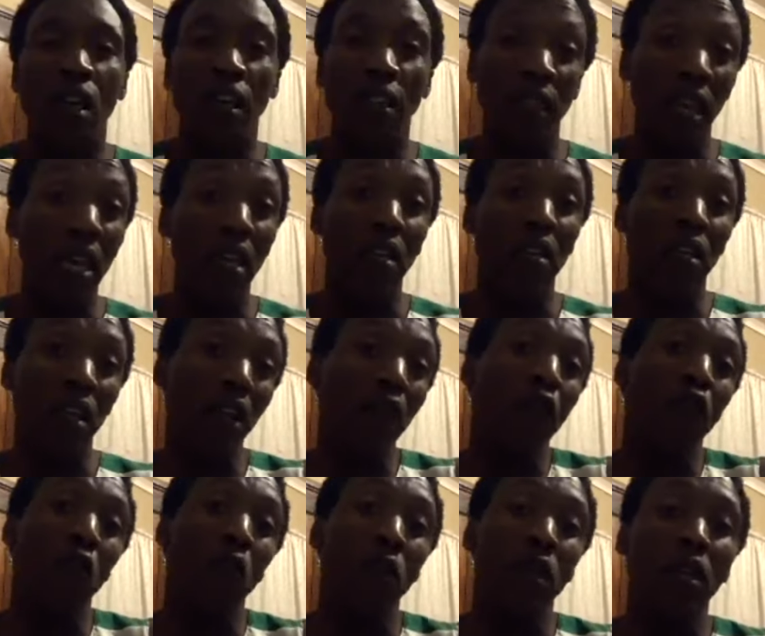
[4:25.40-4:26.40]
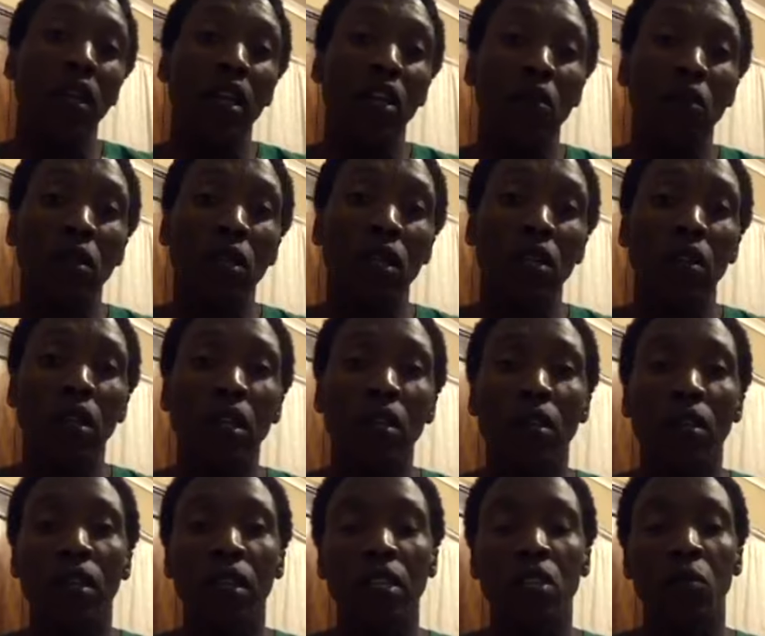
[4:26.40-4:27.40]
That for me,
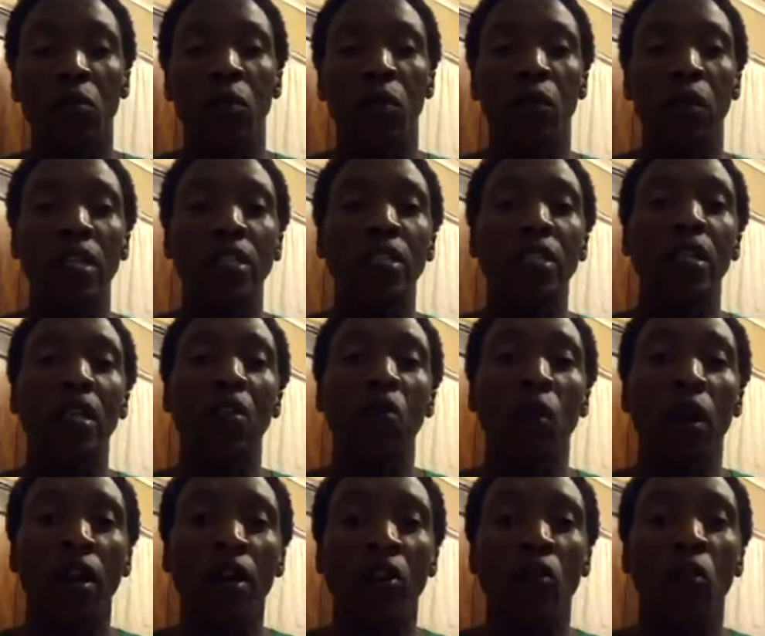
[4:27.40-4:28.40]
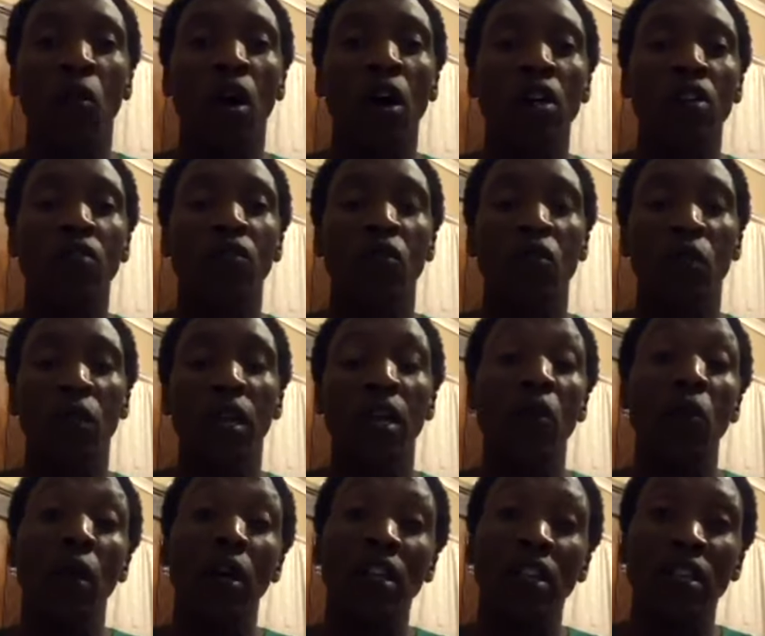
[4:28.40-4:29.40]
that's basically what it was for me and
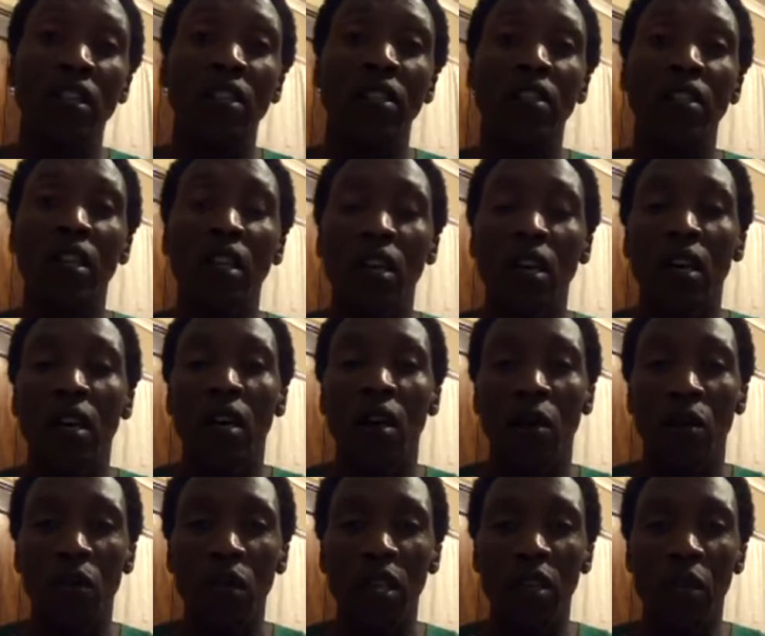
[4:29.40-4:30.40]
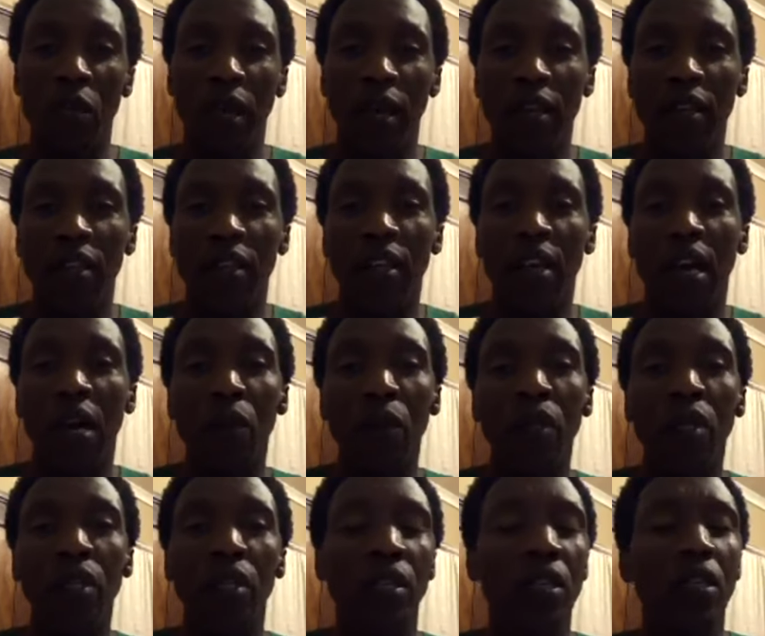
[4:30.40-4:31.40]
what it is being back here in
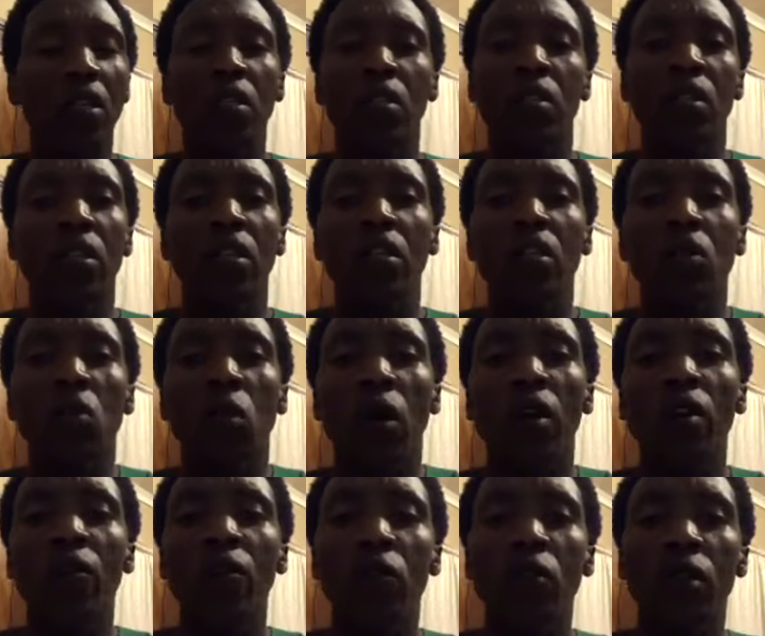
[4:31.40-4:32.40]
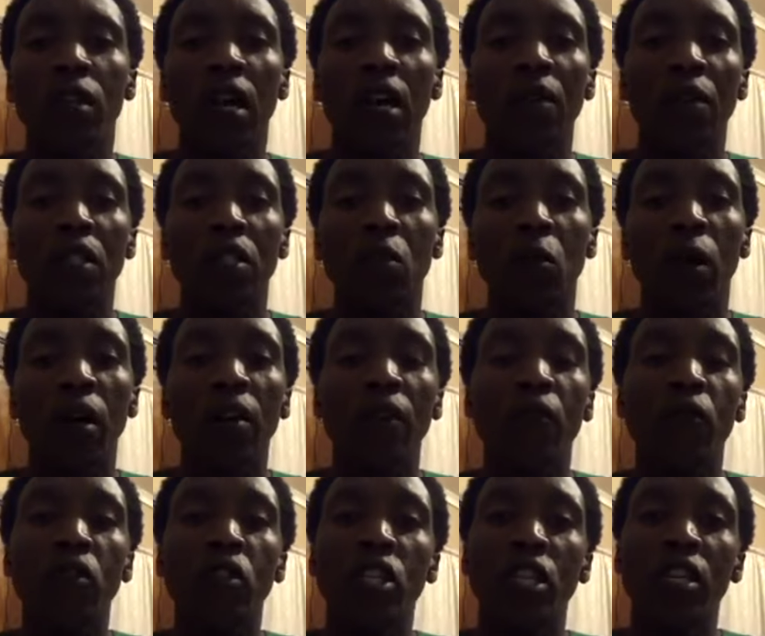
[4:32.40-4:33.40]
Upington. And it's a wonderful time. It's a
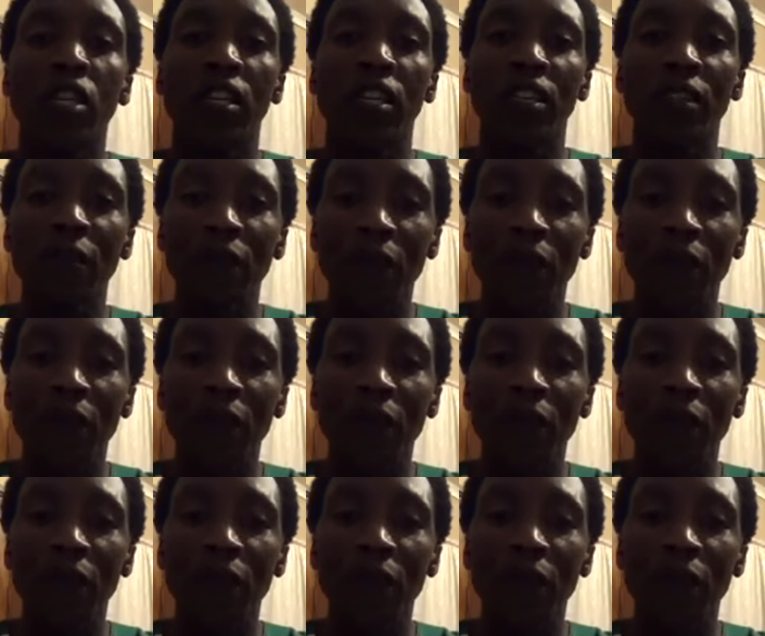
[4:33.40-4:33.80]
wonderful journey.